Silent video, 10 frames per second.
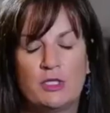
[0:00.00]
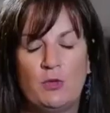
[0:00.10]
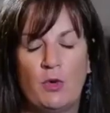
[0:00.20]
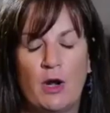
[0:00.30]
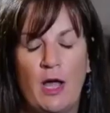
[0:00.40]

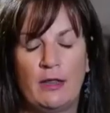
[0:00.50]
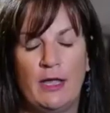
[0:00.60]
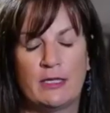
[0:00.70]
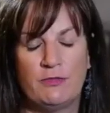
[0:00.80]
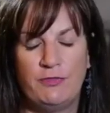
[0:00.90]
are not
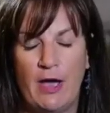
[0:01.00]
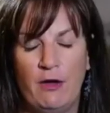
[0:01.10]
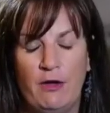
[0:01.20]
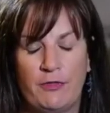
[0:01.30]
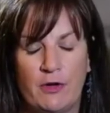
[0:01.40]
allowed to
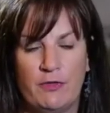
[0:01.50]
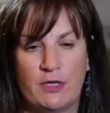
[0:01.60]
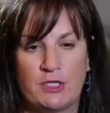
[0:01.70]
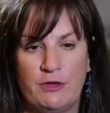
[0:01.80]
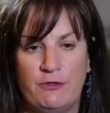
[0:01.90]
file for an
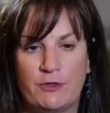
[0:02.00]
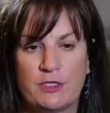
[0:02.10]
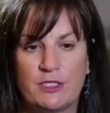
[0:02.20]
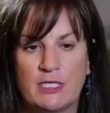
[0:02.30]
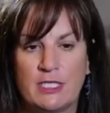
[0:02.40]
eviction for
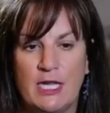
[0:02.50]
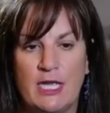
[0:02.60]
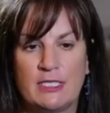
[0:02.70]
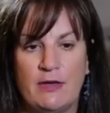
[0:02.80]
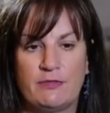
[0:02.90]
60
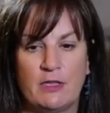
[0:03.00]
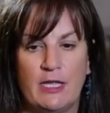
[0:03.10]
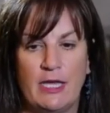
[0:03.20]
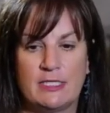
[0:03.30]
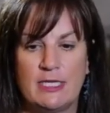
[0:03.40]
days after the
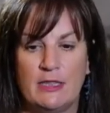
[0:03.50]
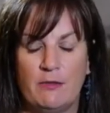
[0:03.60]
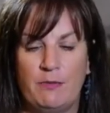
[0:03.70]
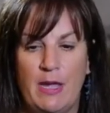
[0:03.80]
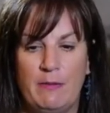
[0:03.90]
last date the
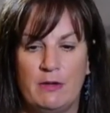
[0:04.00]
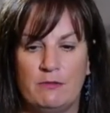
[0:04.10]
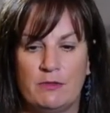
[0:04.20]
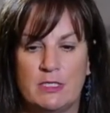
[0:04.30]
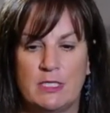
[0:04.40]
payment
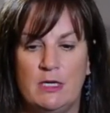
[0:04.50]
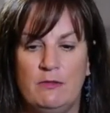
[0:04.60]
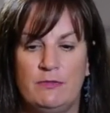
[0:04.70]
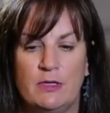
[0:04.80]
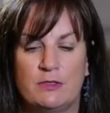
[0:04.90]

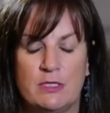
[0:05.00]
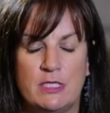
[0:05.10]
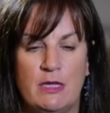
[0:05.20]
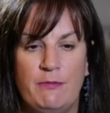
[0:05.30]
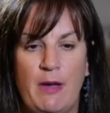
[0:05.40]
is
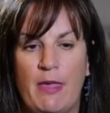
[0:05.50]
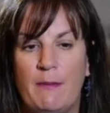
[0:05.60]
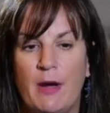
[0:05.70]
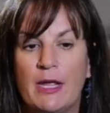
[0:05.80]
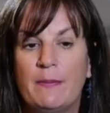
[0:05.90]
received by that
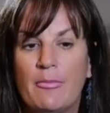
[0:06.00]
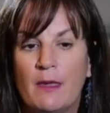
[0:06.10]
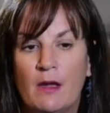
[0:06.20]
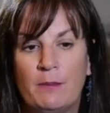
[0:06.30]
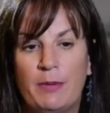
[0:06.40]
money.
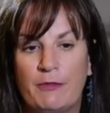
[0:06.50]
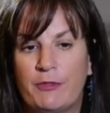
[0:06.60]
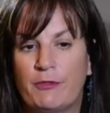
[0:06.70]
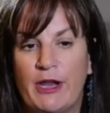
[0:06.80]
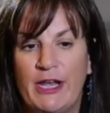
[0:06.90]
But for
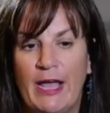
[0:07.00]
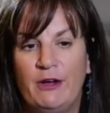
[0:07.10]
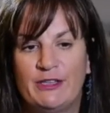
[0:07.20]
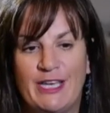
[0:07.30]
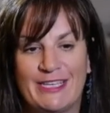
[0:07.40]
right
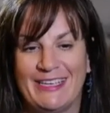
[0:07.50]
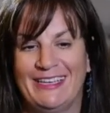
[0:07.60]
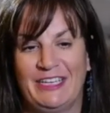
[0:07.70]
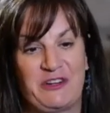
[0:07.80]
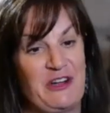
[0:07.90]
now,
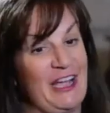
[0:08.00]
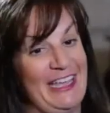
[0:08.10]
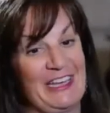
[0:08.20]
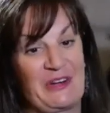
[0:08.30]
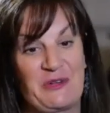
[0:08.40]
you're not
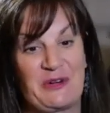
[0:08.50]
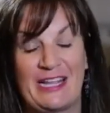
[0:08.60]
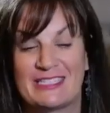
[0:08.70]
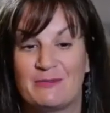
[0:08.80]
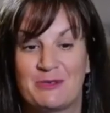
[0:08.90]
getting to court
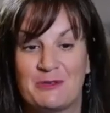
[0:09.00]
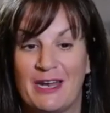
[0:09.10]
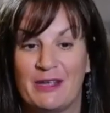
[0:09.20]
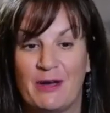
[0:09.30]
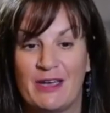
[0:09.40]
anytime soon
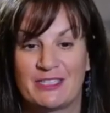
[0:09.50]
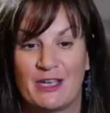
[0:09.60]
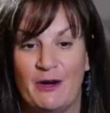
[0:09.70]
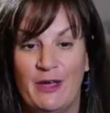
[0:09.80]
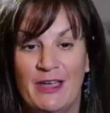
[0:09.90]
anyway.
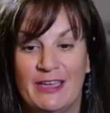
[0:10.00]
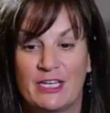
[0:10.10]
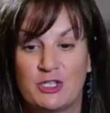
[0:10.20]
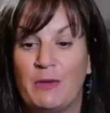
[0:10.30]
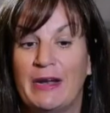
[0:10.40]
So
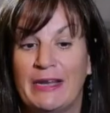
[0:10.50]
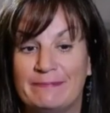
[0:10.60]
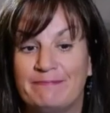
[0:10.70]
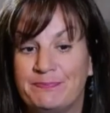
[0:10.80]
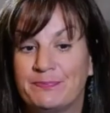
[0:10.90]
get your money.
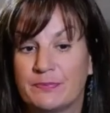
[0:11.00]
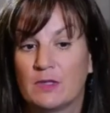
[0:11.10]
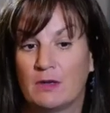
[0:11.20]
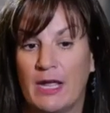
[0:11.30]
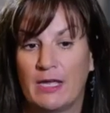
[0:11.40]
All
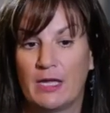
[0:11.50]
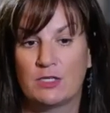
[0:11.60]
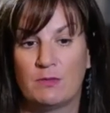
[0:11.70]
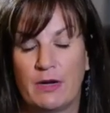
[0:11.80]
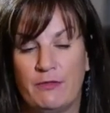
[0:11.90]
right, get
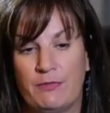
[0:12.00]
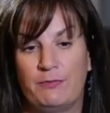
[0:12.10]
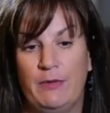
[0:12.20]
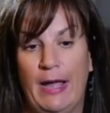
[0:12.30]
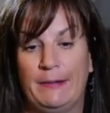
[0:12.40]
your money
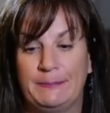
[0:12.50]
now.